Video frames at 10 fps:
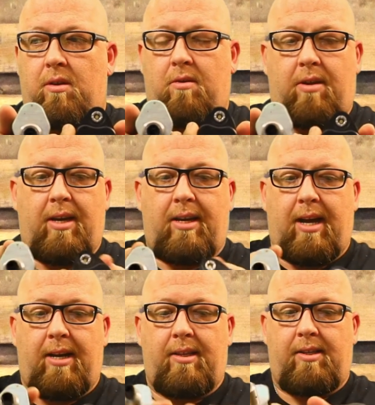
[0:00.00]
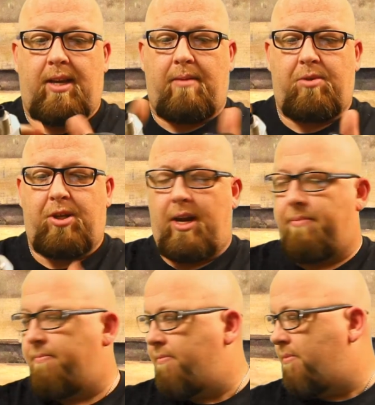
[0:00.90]
Okay, kind of the same
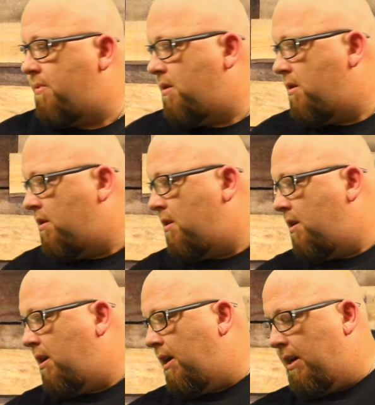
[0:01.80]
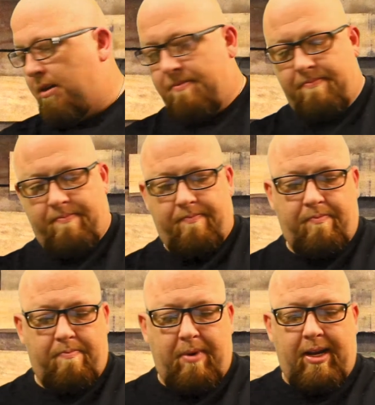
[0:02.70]
shape. But